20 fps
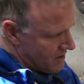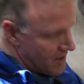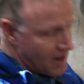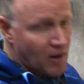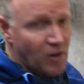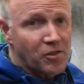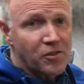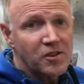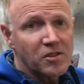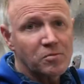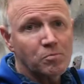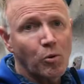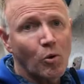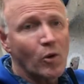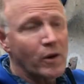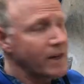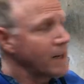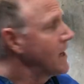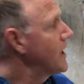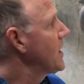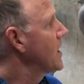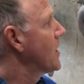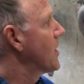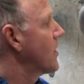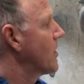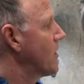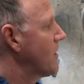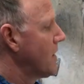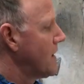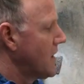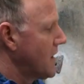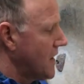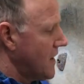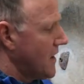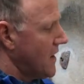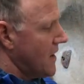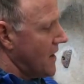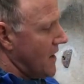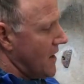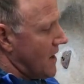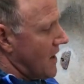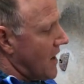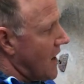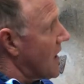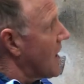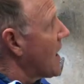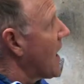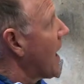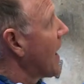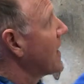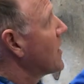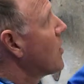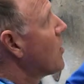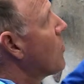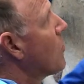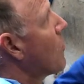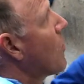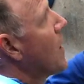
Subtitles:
Now at this point here, I don't